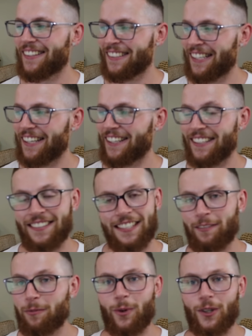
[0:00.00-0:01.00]
yeah, it's
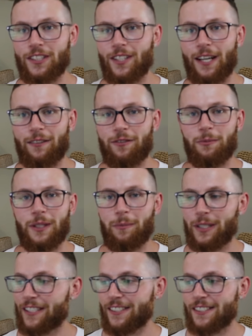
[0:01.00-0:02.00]
even more exciting for me
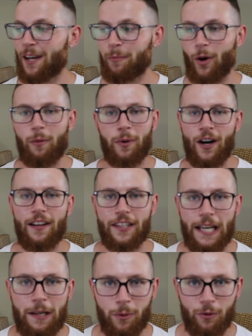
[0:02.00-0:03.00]
because I'm not behind
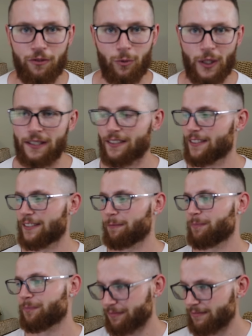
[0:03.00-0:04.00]
the eight ball for once,
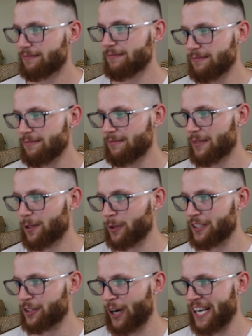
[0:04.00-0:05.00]

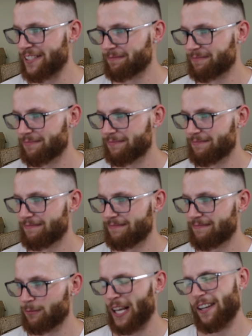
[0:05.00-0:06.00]
which is great.
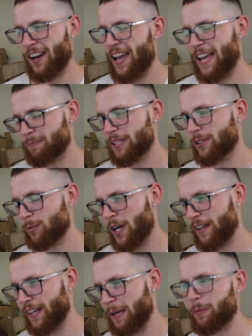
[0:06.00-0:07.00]
Well, I, I am still
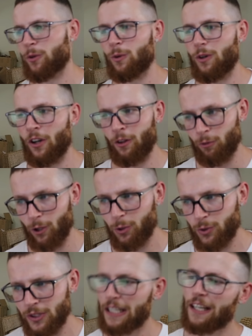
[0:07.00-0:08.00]
behind the eight ball on the
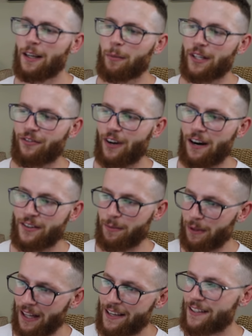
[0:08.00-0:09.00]
rules, but as far as the
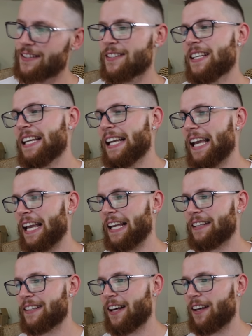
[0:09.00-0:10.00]
players
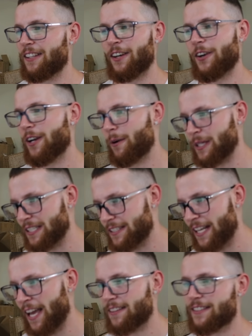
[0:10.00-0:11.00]
and, uh, you know, knowing
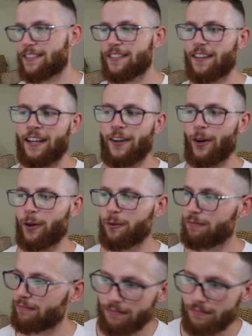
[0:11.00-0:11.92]
stats, I know...